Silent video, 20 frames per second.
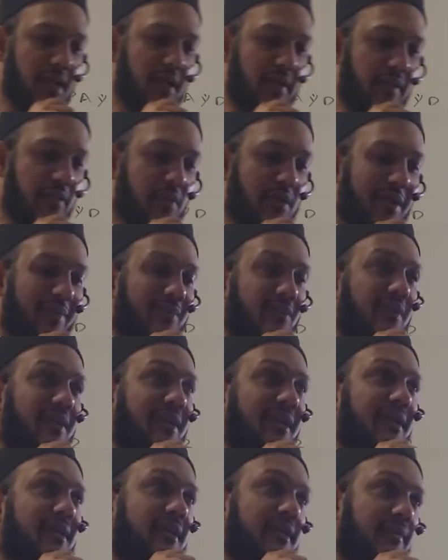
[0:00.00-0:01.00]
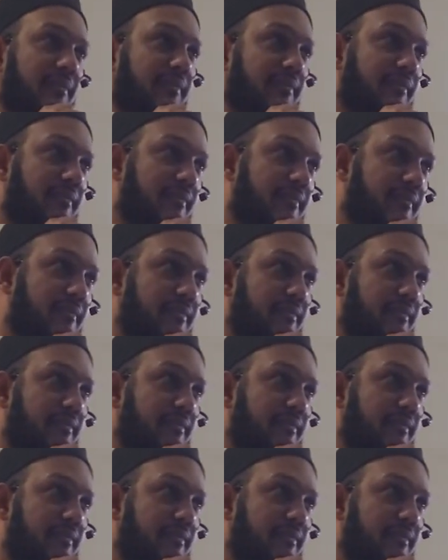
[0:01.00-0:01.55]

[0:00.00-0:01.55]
Then you come to an idiom.